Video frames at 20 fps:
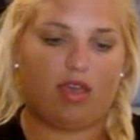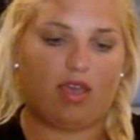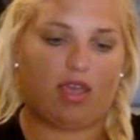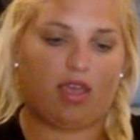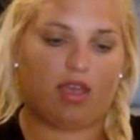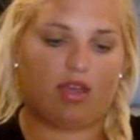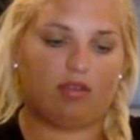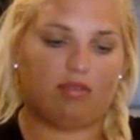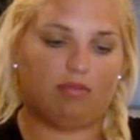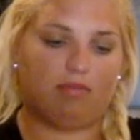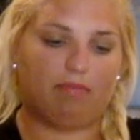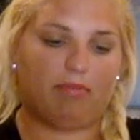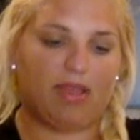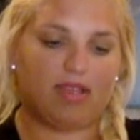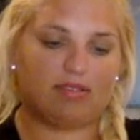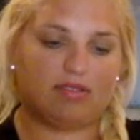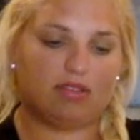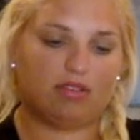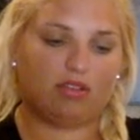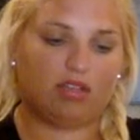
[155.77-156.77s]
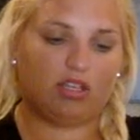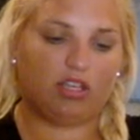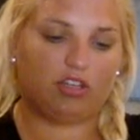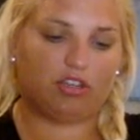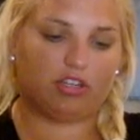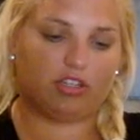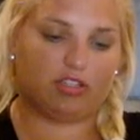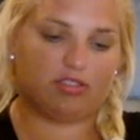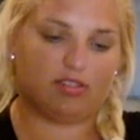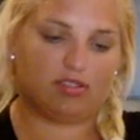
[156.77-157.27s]
And basically
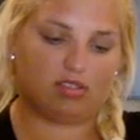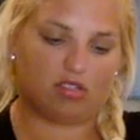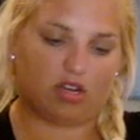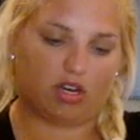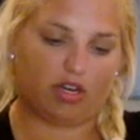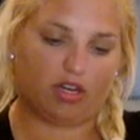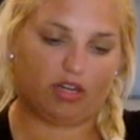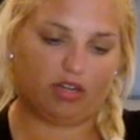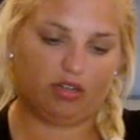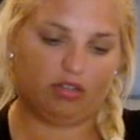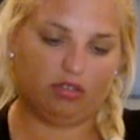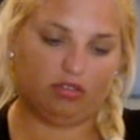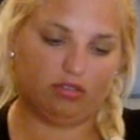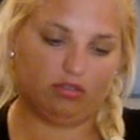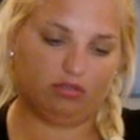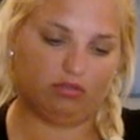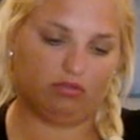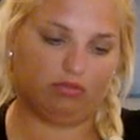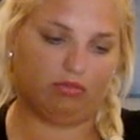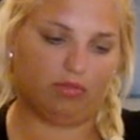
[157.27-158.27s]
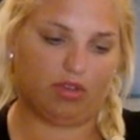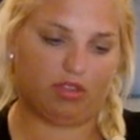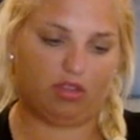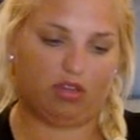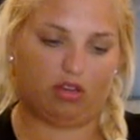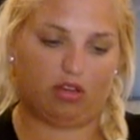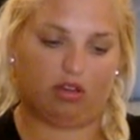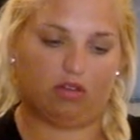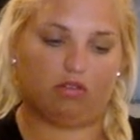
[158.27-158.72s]
you're going to start with,